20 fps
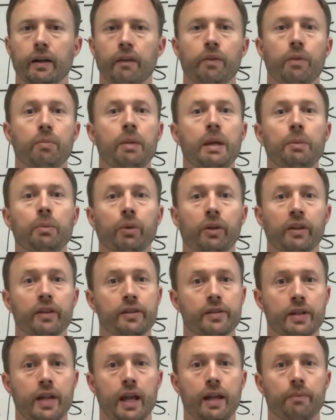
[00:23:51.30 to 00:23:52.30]
people in the
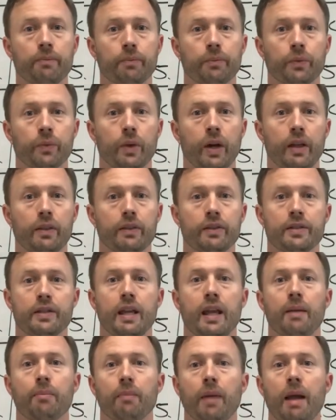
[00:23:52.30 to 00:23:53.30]
state, right? The
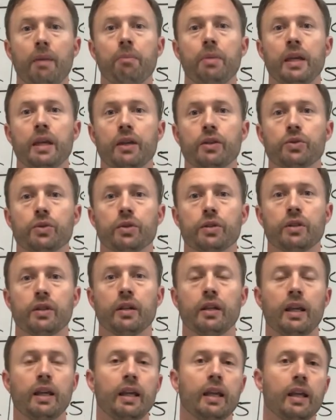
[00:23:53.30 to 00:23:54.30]
state might be
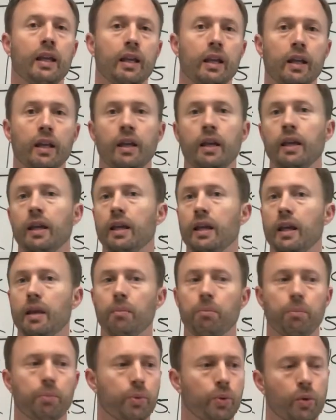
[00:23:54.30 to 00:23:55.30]
interested in
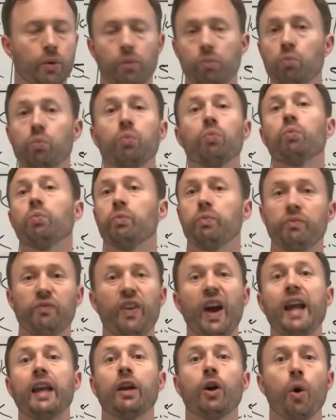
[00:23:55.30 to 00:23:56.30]

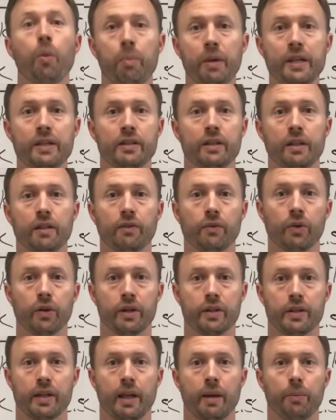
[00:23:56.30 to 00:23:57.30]
fighting obesity, for
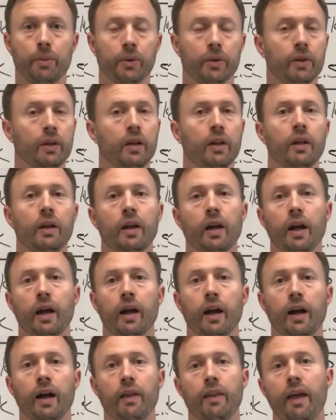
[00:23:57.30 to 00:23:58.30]
example,
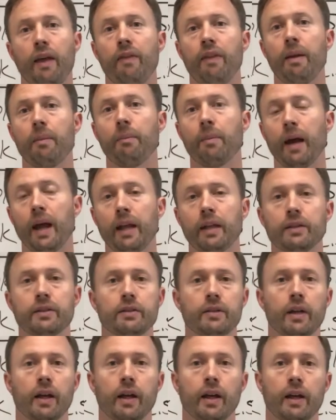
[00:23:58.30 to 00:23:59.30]
and they might
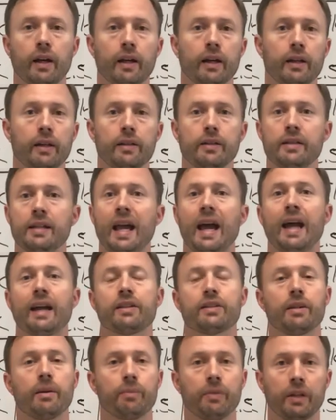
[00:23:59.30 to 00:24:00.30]
tax
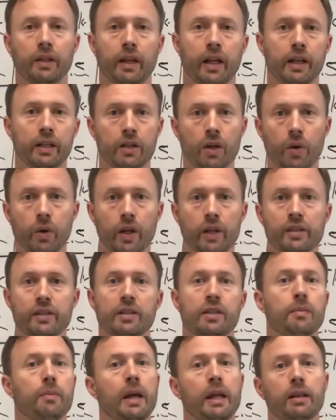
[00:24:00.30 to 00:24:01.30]
something like donuts to
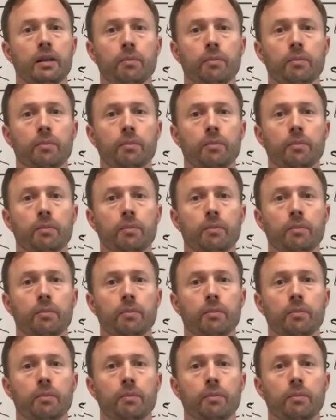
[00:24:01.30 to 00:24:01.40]
make them